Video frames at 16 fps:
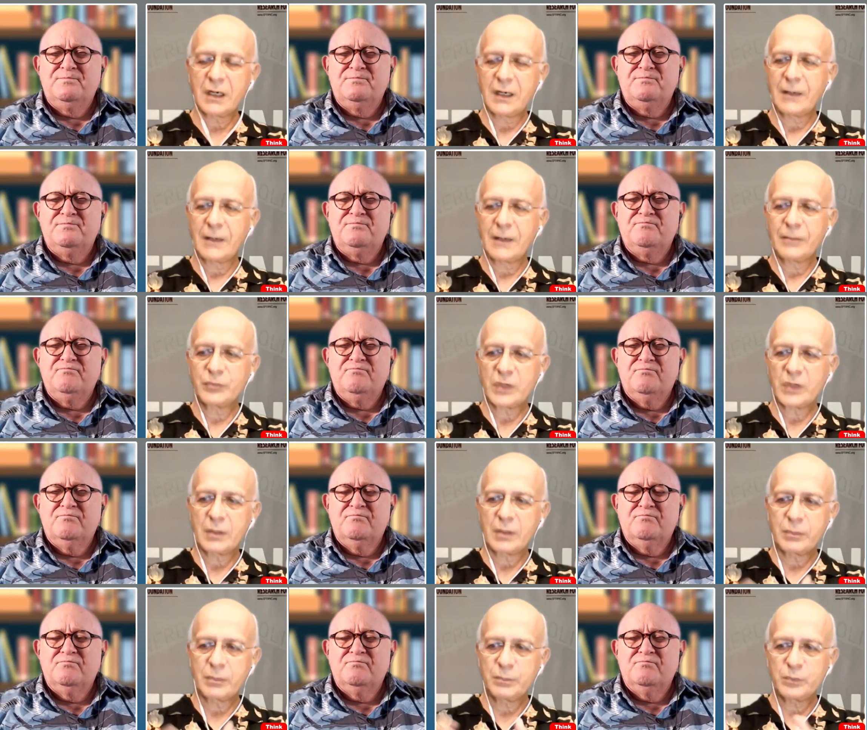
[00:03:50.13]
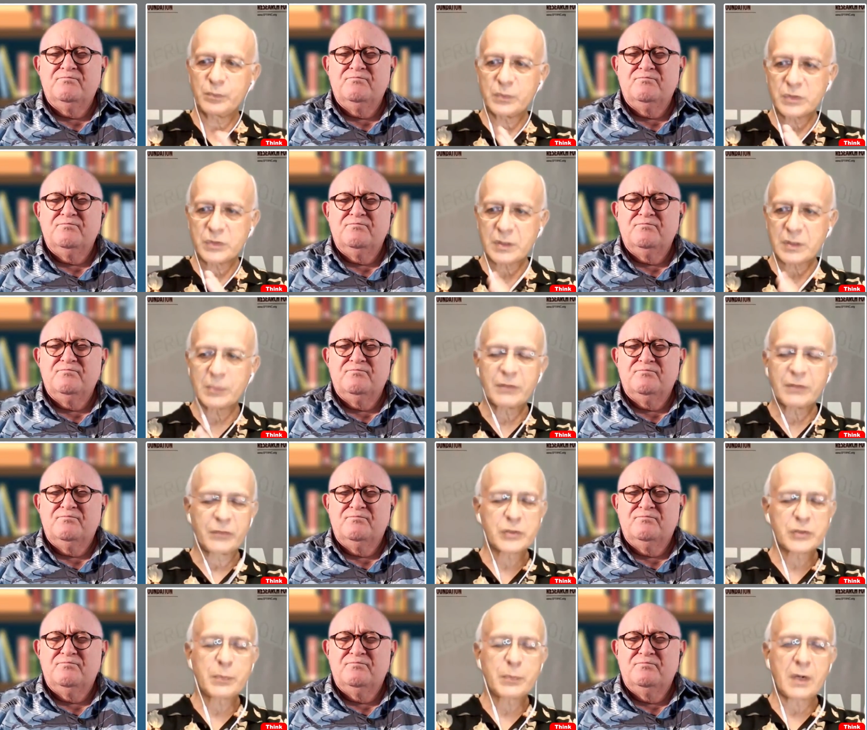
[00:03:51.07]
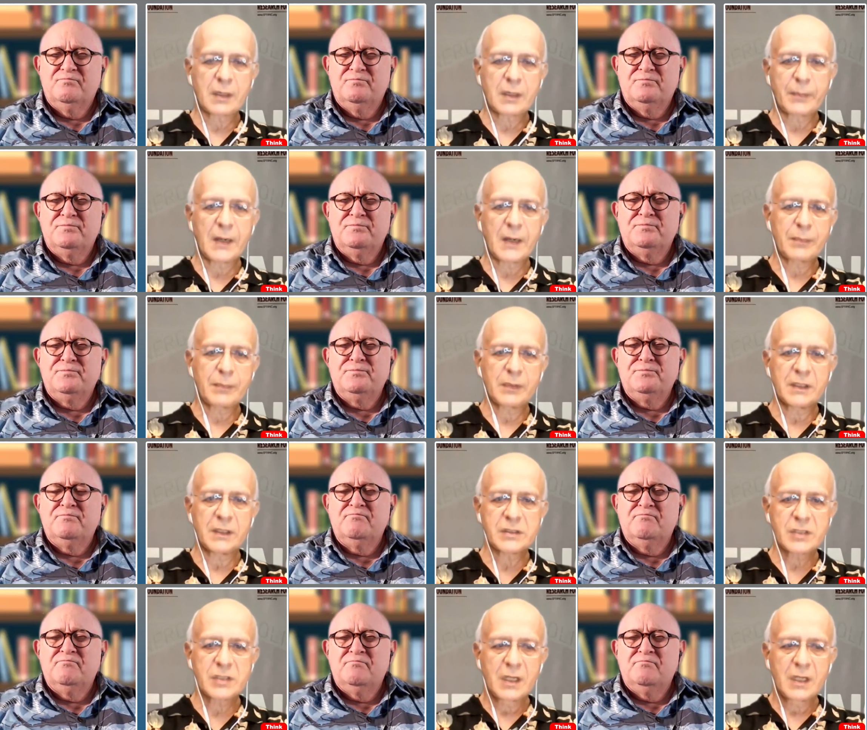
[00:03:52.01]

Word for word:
Speaker 1: um, some of the first product pipelines.